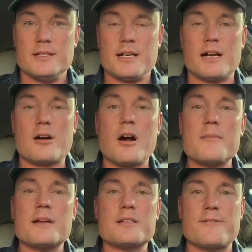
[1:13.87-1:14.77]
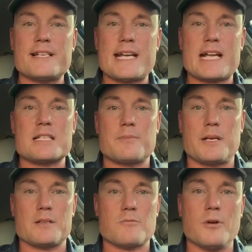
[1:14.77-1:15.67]
A car mount is fantastic
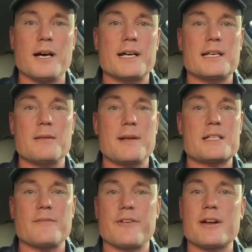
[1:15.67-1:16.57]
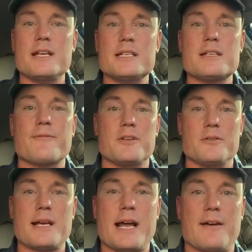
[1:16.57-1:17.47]
because one, it makes it very easy for
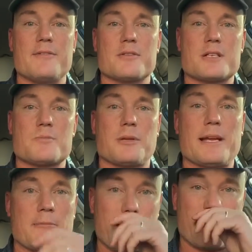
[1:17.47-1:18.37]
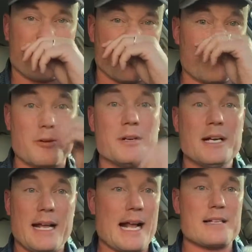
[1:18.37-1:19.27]
you to have your display right in front of you
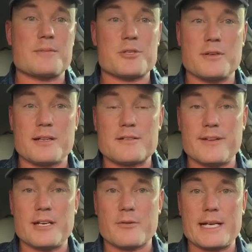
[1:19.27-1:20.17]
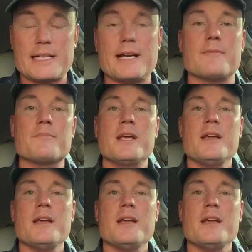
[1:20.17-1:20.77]
as I'm shooting this video right now.